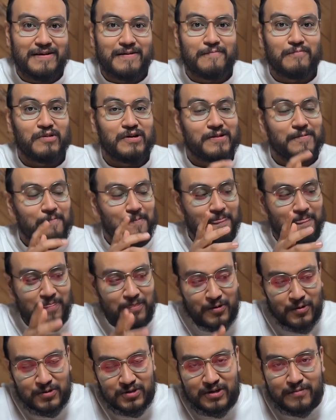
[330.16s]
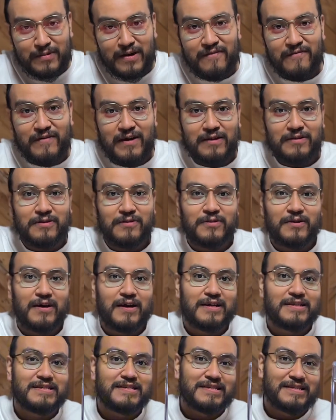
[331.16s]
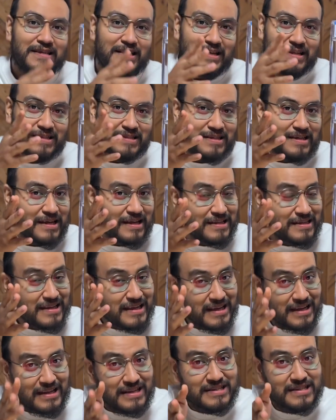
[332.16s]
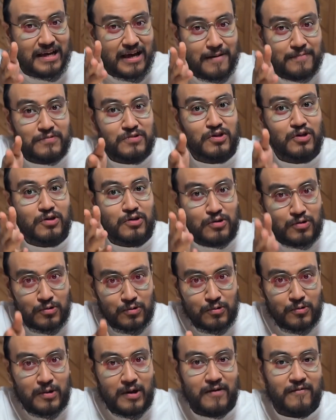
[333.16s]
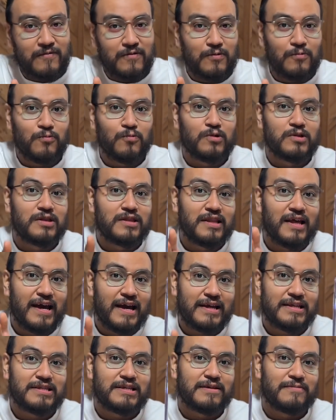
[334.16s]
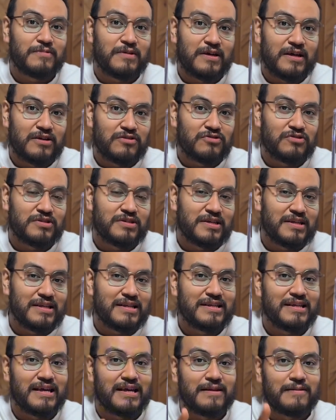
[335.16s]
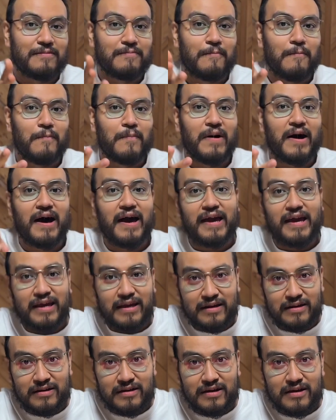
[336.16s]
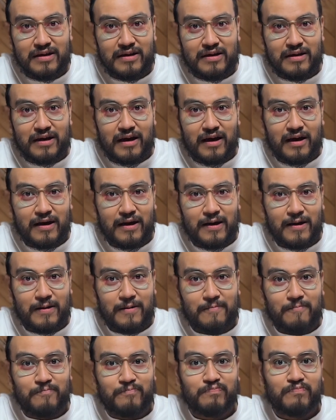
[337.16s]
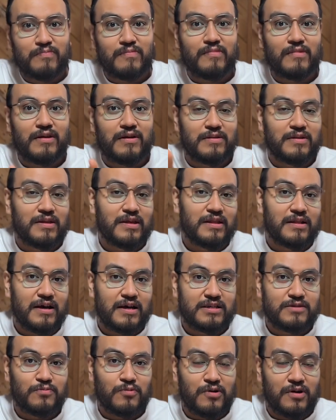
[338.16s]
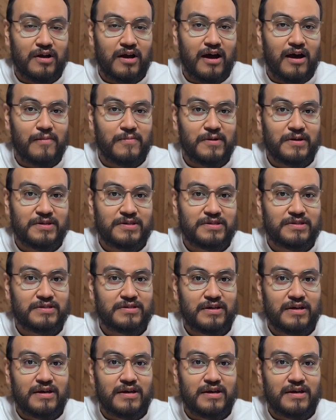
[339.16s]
But those are my final thoughts. It is up to you if you would like to be interested in buying um, the Lost Boy comics